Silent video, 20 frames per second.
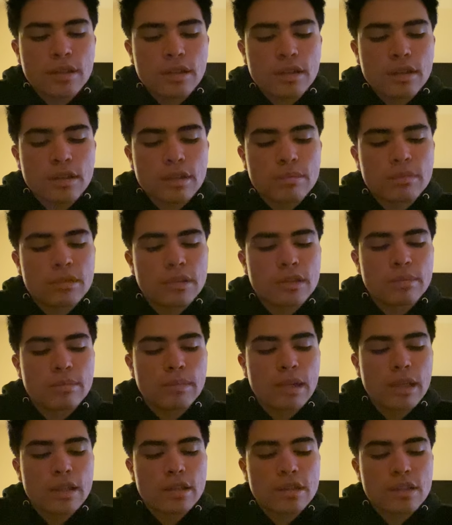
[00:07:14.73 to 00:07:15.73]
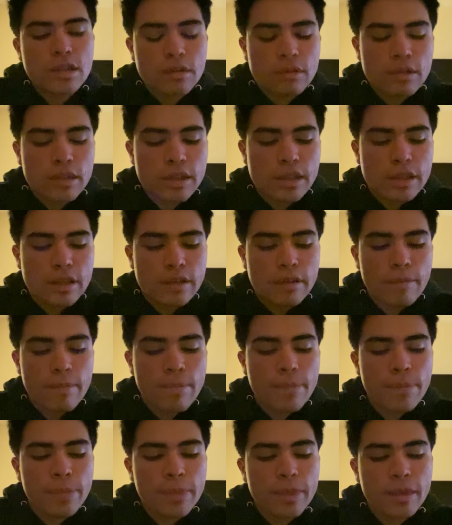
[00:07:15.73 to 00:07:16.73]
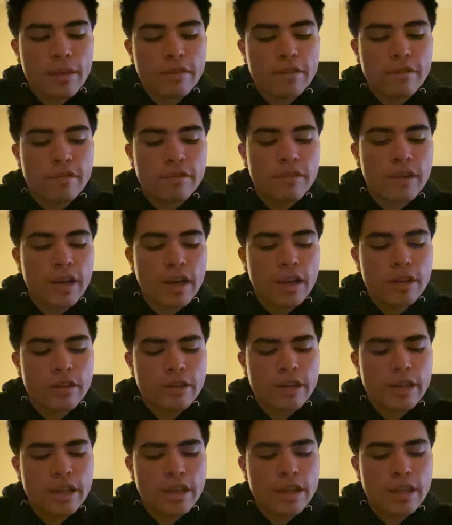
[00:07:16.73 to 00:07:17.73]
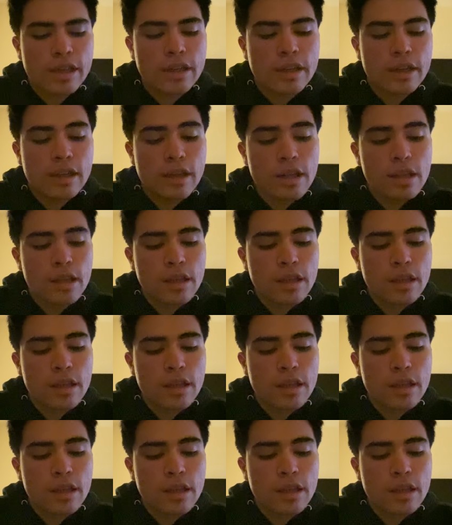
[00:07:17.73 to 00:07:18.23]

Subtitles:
could be melatonin, Valerian,